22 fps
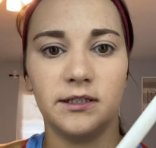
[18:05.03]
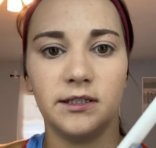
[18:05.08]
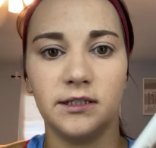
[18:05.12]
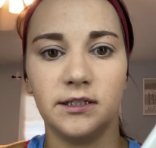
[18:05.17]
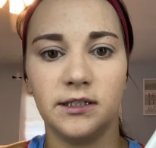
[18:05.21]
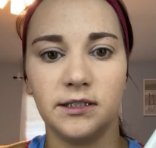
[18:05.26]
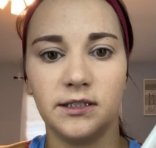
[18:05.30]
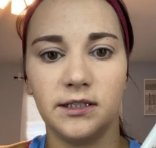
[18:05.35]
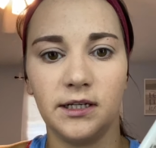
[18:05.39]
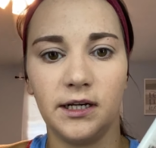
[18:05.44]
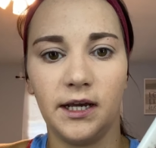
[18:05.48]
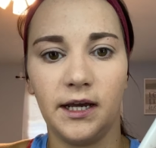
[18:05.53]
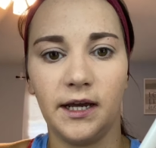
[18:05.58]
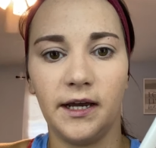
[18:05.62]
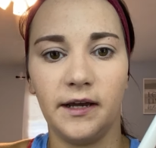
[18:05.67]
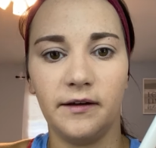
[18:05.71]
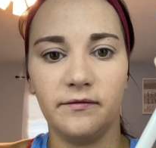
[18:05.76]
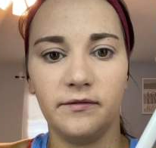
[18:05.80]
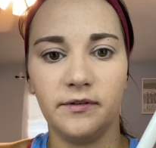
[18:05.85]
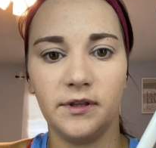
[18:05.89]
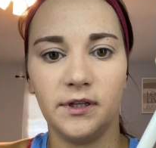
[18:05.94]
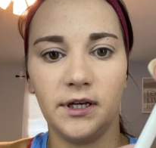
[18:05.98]
It doesn't
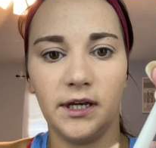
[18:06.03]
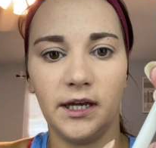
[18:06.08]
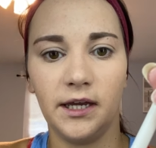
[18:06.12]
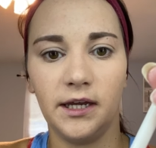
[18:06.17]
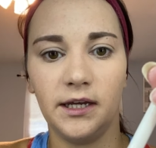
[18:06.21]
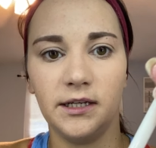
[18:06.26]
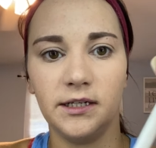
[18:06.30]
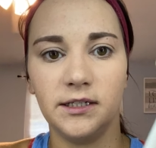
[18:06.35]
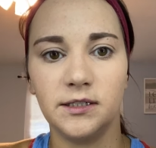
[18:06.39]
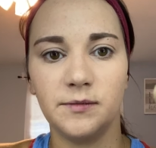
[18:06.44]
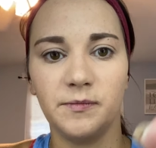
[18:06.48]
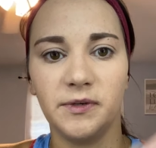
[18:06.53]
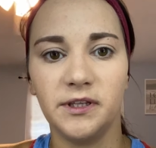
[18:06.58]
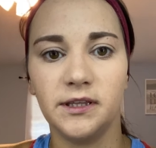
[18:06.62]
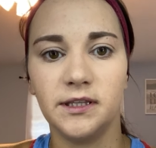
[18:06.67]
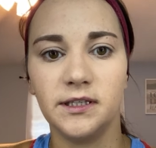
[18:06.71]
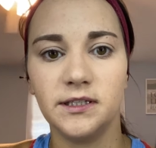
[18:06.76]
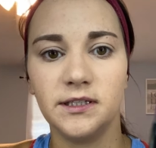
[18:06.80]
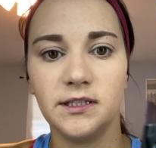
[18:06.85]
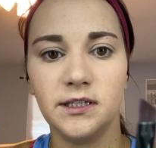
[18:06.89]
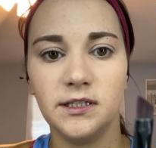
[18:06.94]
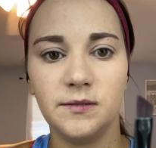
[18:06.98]
have the end, but
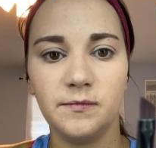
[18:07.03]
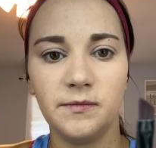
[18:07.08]
this is